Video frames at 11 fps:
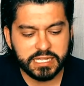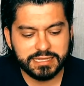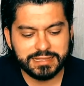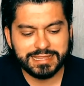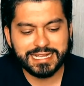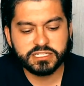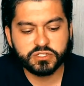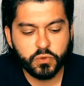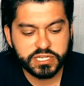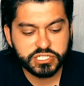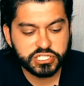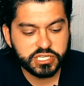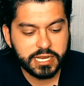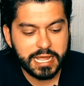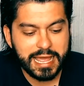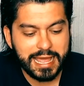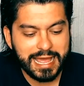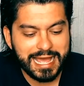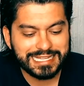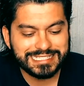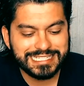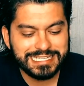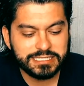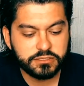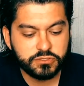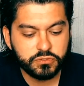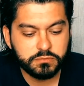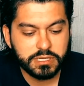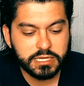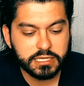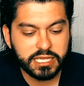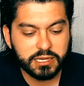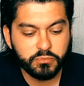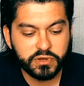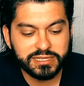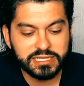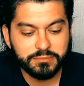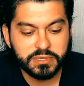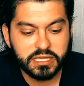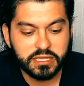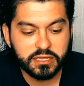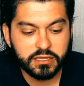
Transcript: Next question, Adi Duma, can Borrelia be